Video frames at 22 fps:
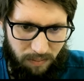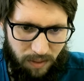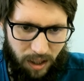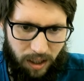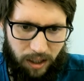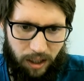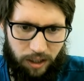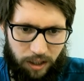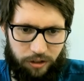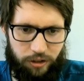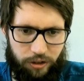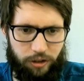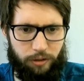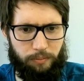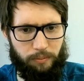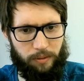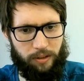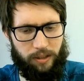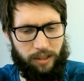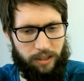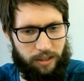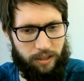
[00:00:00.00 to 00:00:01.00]
I assume
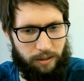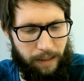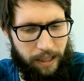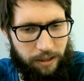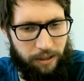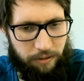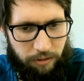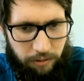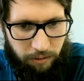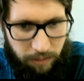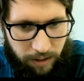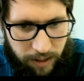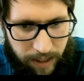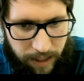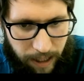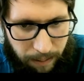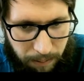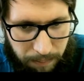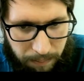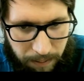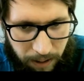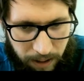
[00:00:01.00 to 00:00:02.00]
because it's symmetrical, the same
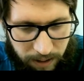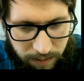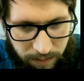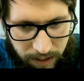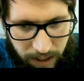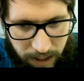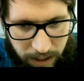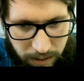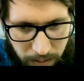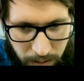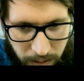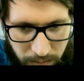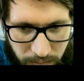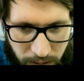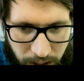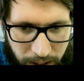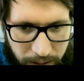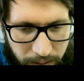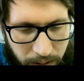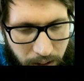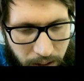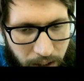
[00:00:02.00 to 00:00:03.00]
applies for this one,
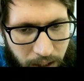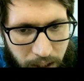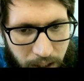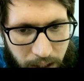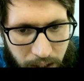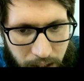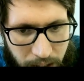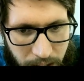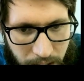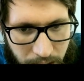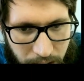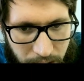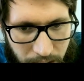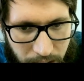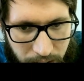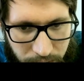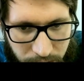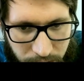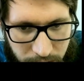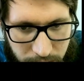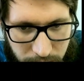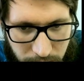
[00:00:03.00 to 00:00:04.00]
right?
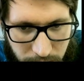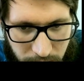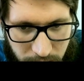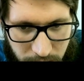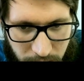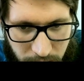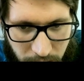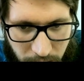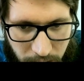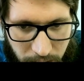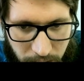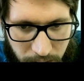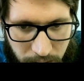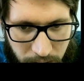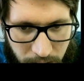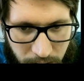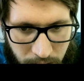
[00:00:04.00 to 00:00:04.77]
If this were a star,